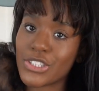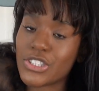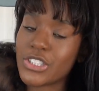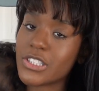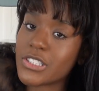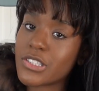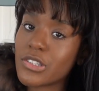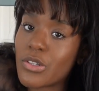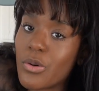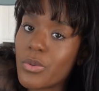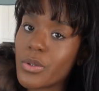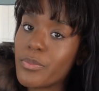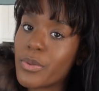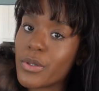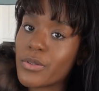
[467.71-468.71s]
She's
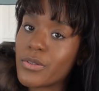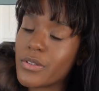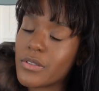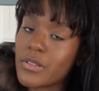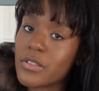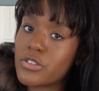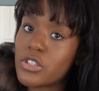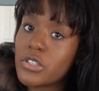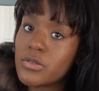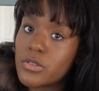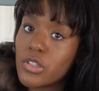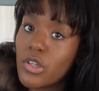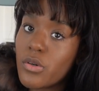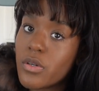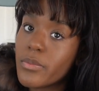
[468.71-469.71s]
lower birth
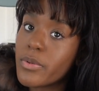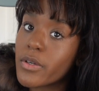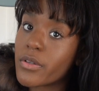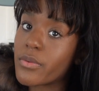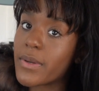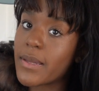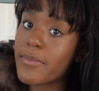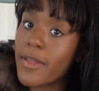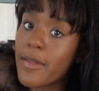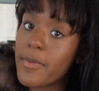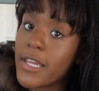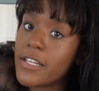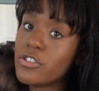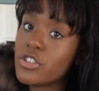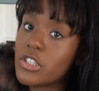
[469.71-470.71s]
weight
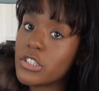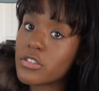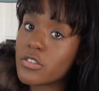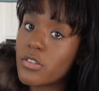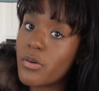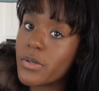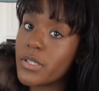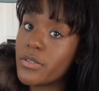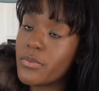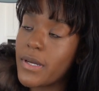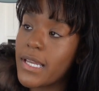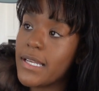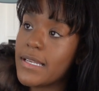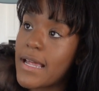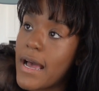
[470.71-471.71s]
baby, and she's lower in
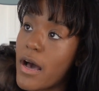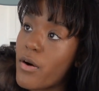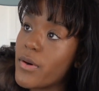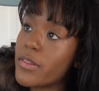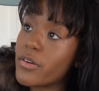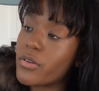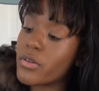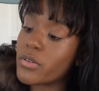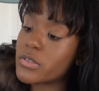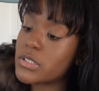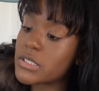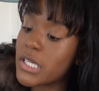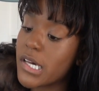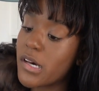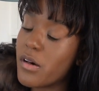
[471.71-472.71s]
weight now on the growth
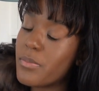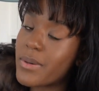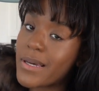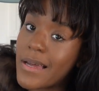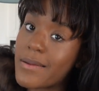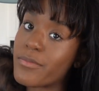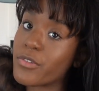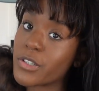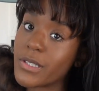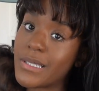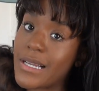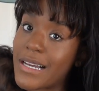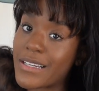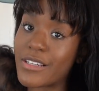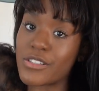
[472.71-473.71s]
scale, but I'm really
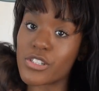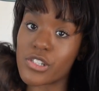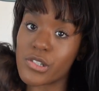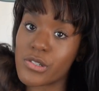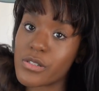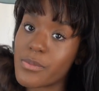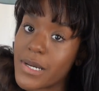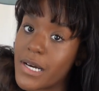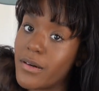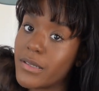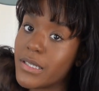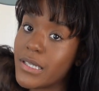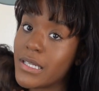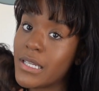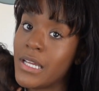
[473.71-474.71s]
not concerned
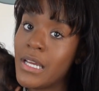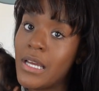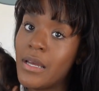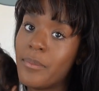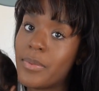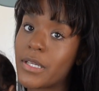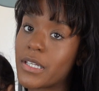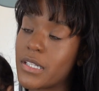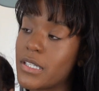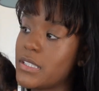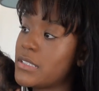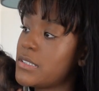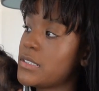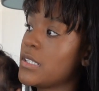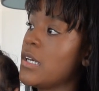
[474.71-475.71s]
about it
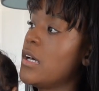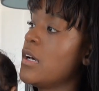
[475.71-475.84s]
because